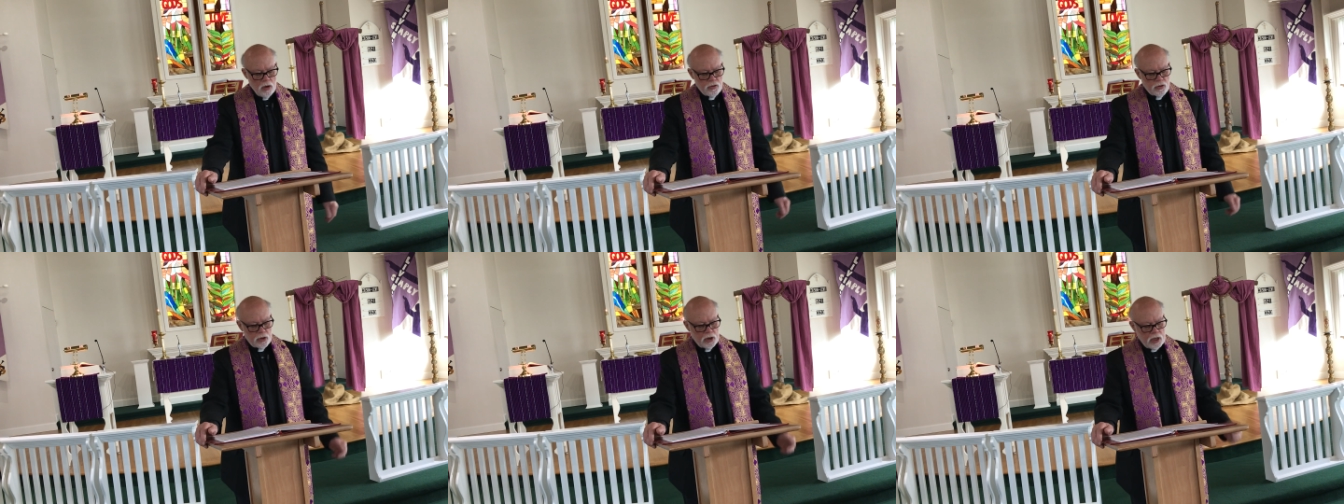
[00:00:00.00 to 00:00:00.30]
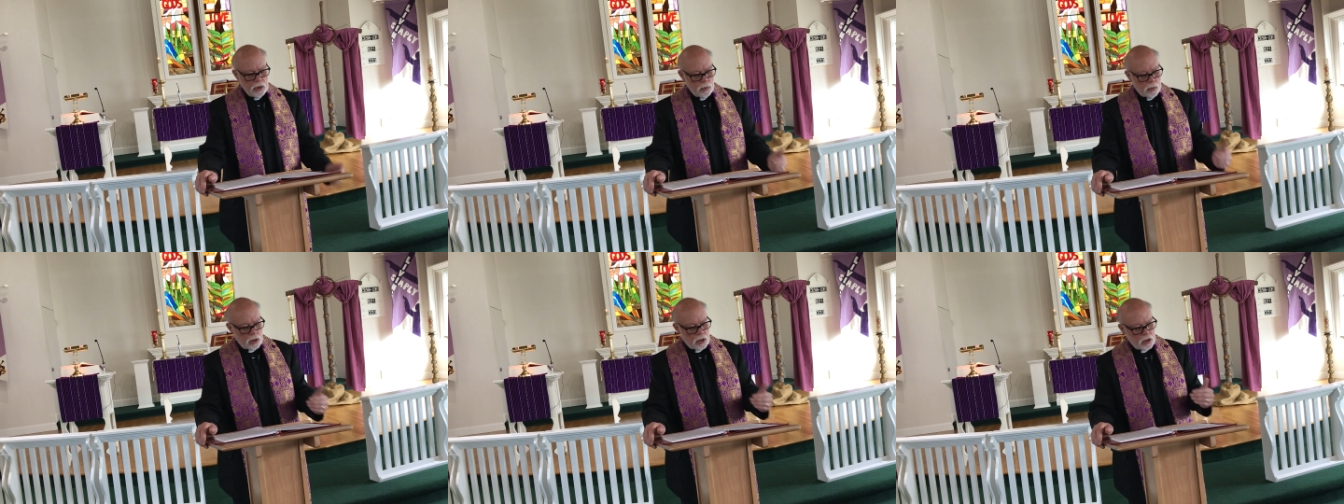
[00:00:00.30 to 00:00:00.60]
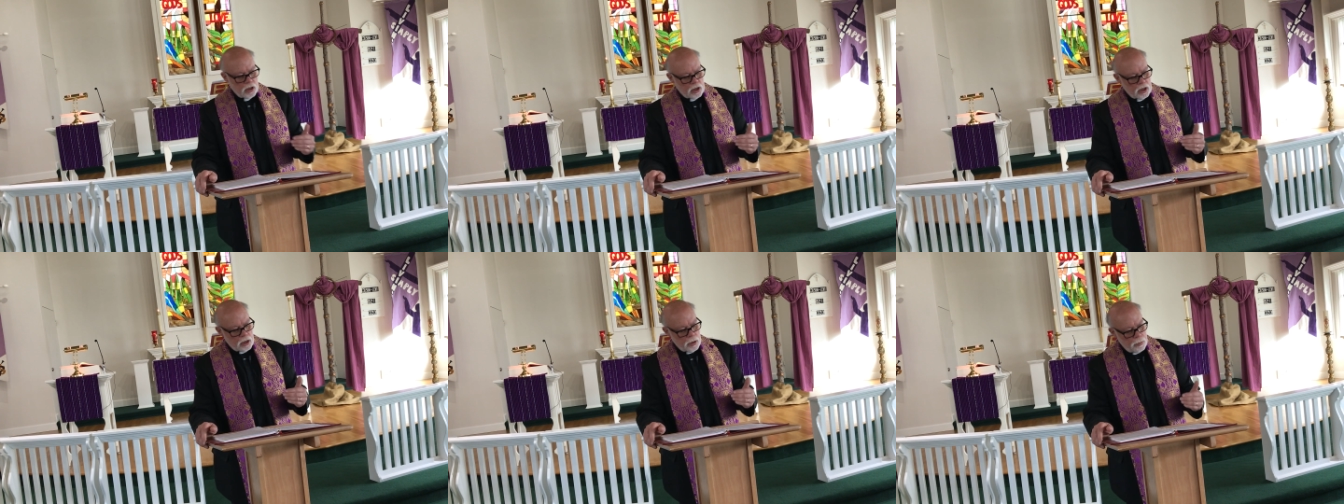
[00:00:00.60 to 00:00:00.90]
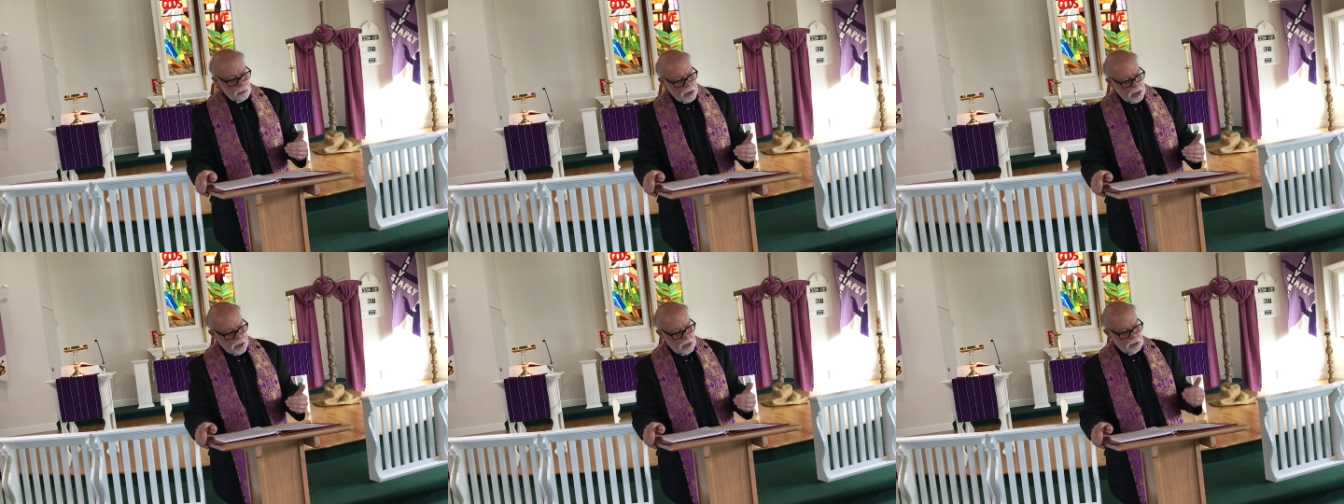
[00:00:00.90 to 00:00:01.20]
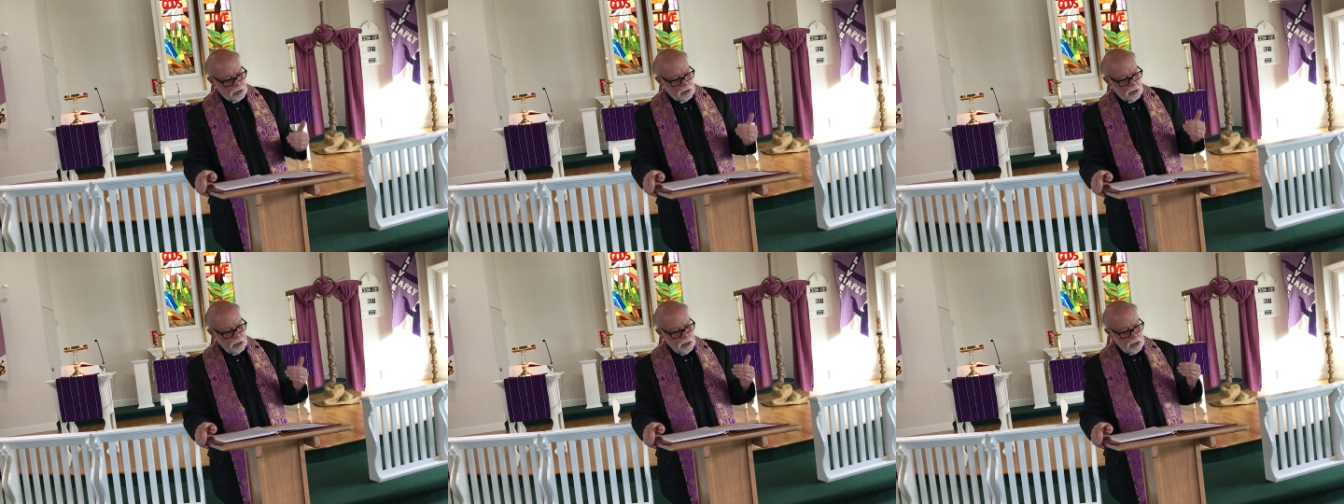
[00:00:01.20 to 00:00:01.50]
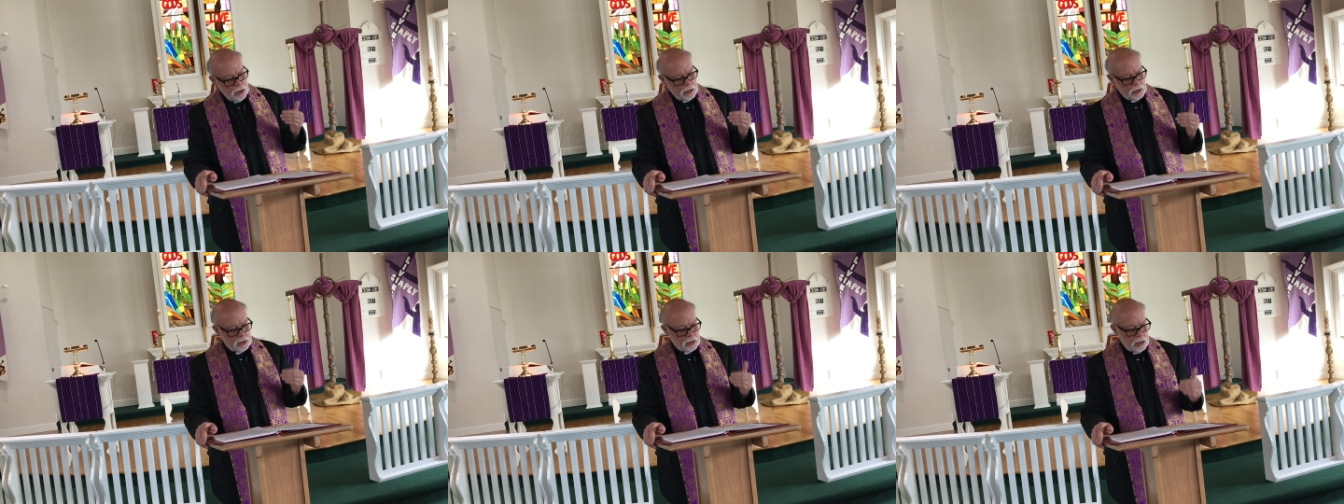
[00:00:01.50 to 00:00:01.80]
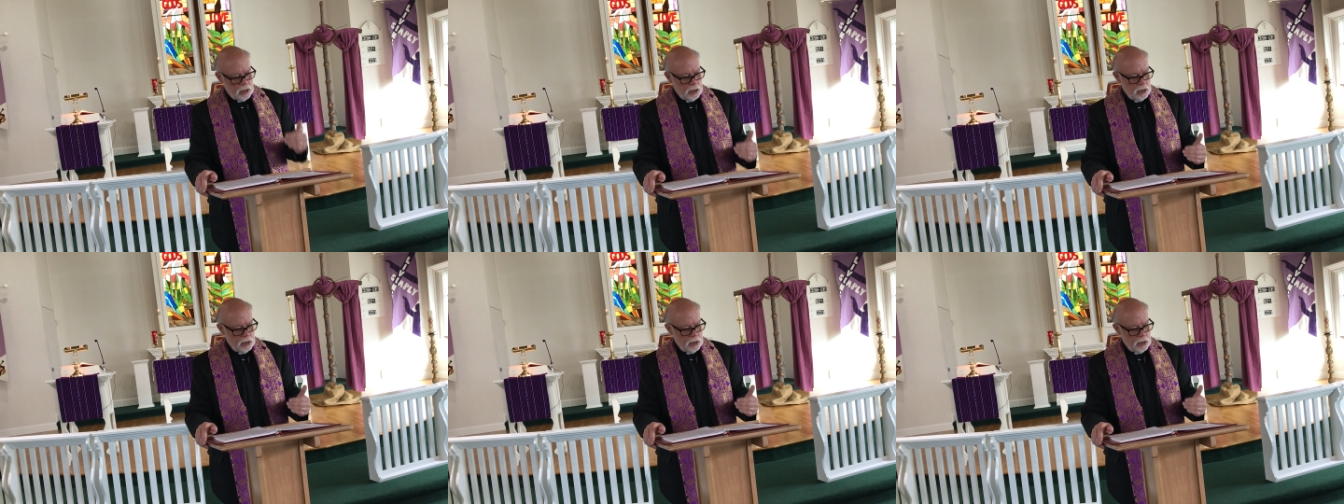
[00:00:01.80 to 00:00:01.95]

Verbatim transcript: for he will command his